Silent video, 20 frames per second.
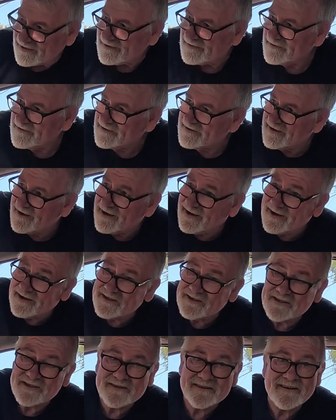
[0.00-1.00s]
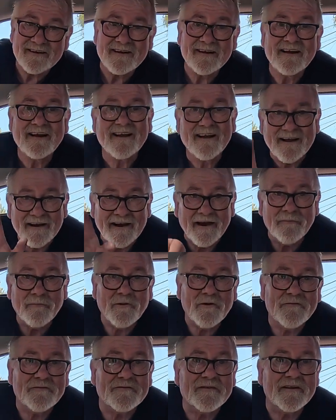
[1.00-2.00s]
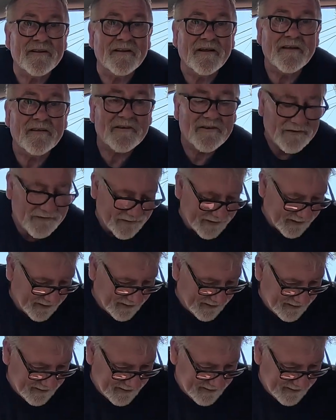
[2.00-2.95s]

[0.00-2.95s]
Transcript: the dash, and then move to the other side